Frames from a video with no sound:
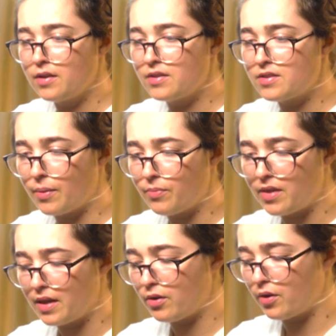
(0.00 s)

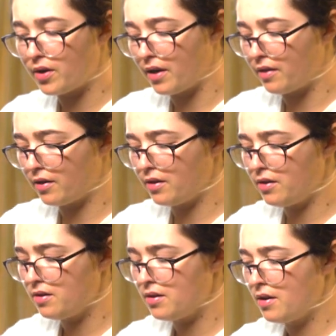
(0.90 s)
something or
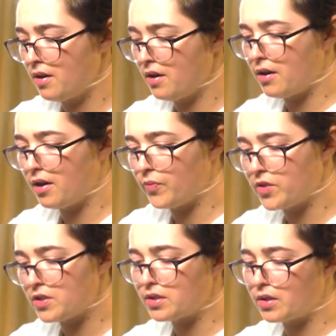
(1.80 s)
another.
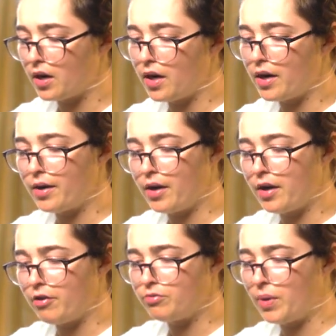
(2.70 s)
This is a card
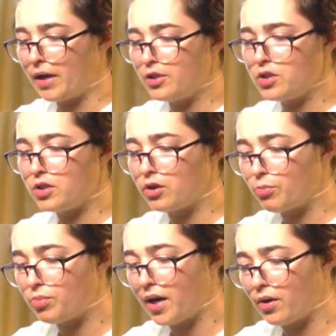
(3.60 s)
of managing your
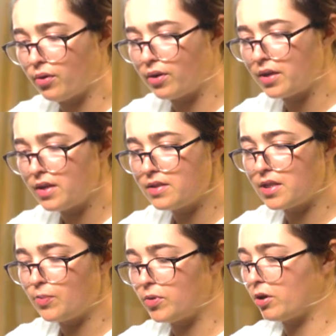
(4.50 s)
priorities,
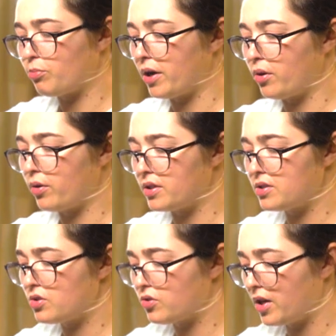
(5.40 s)
keeping your priorities
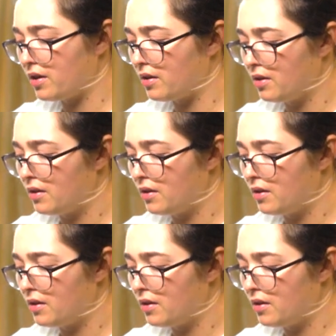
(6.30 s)
straight.